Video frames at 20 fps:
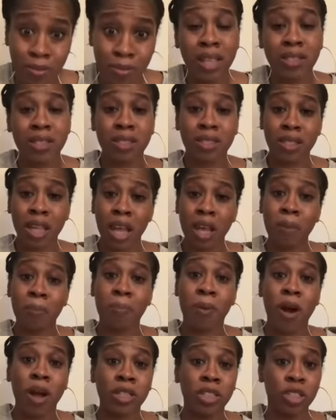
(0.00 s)
That's the
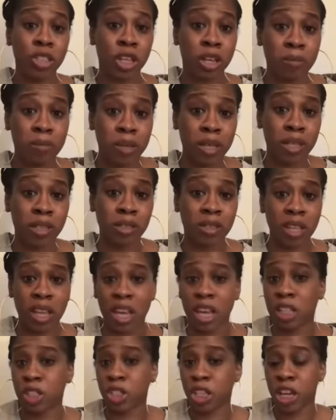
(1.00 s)
state party chairmen
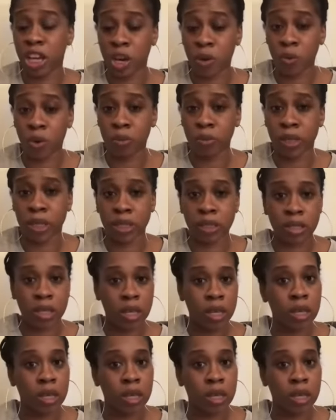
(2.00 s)
and chairwomen